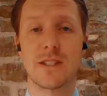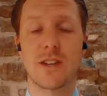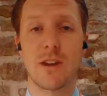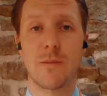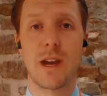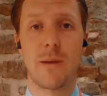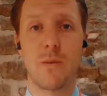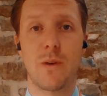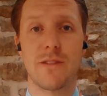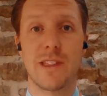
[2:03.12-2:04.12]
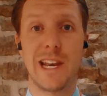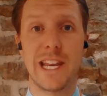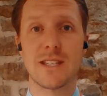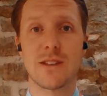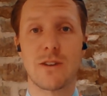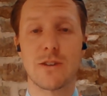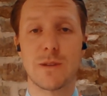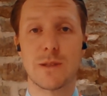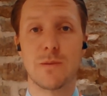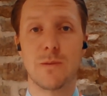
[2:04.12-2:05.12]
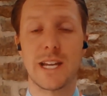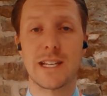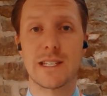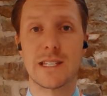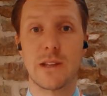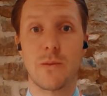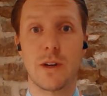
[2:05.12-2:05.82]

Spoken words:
is going to become one of the least hospitable places in the